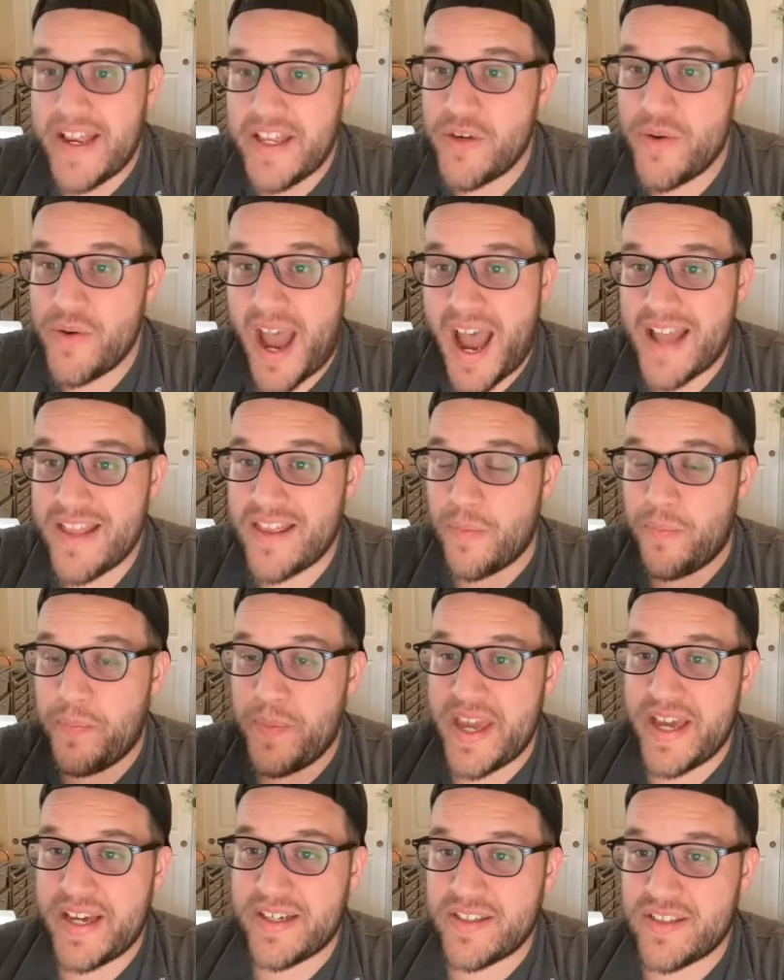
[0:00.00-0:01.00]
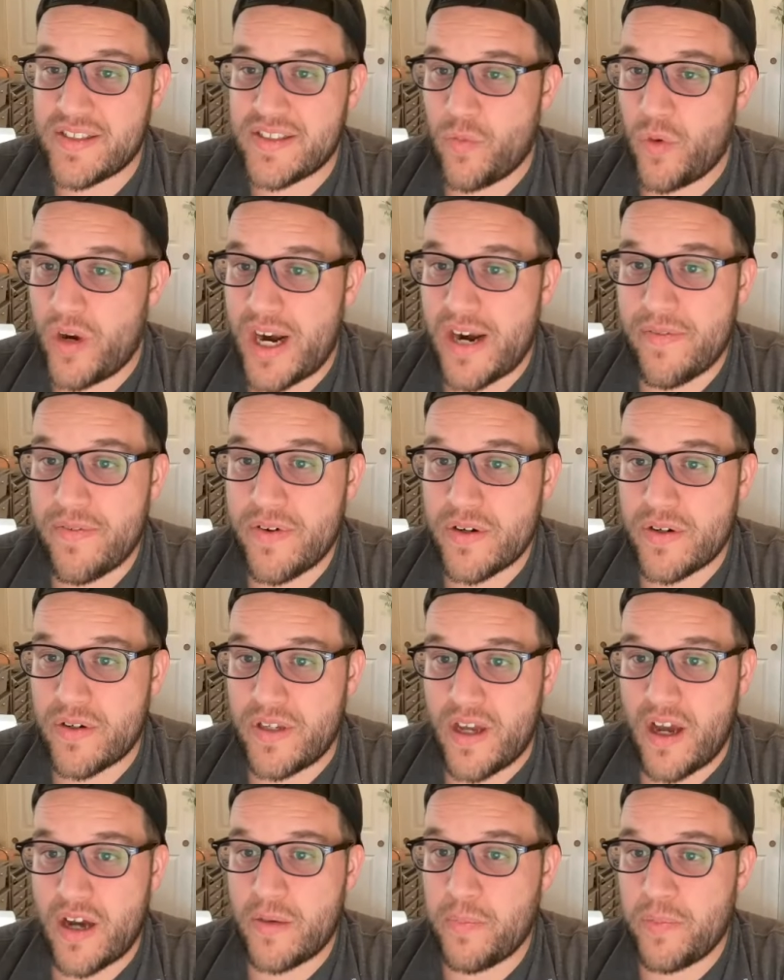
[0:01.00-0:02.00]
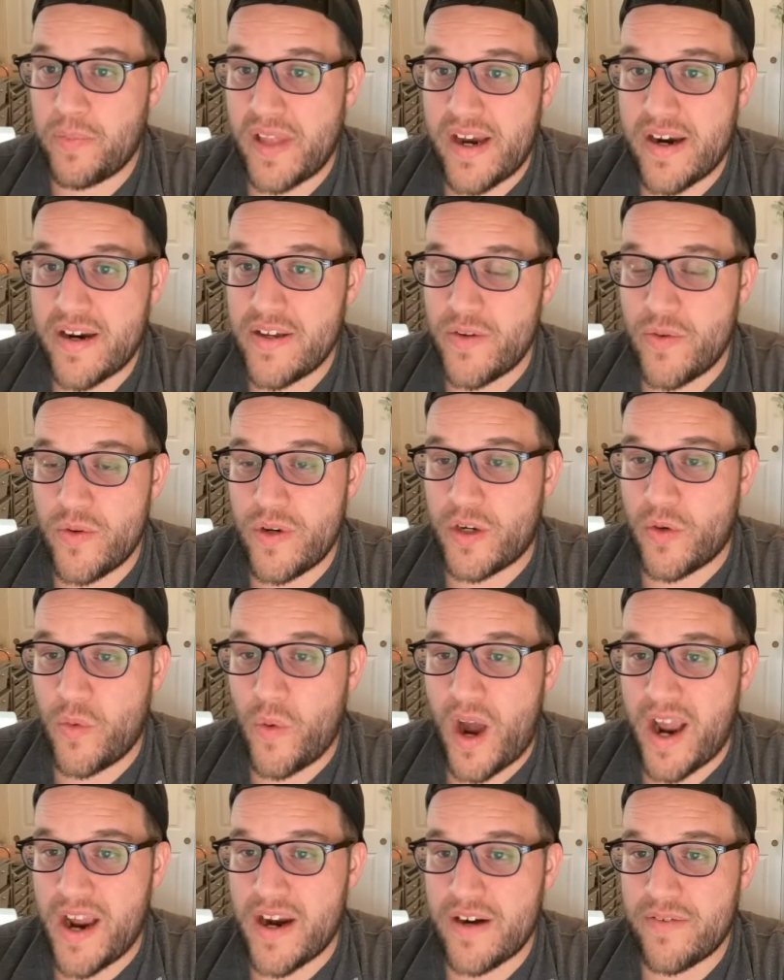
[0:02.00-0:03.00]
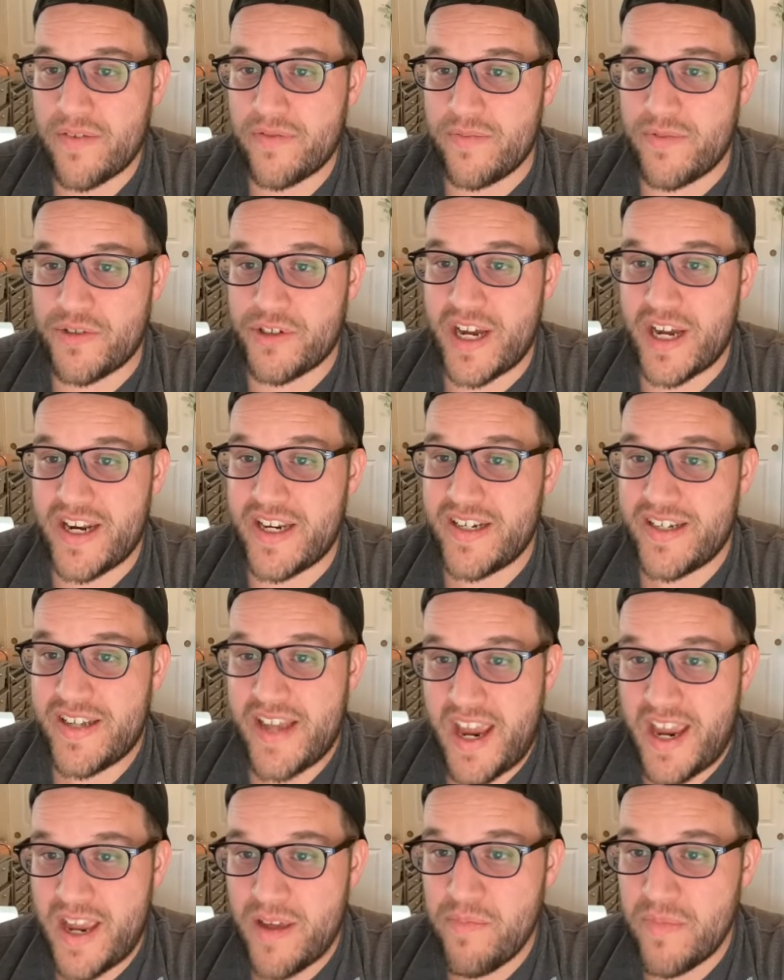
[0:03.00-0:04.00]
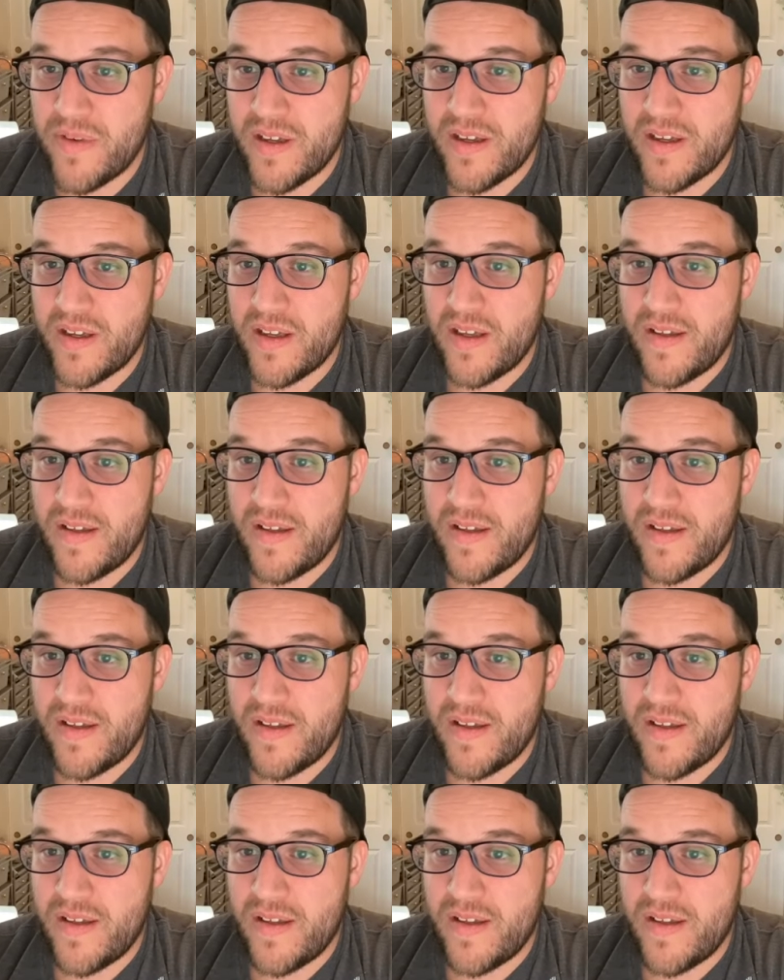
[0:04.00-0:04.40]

then you add the picks and whatever young player you would acquire from trading Dame.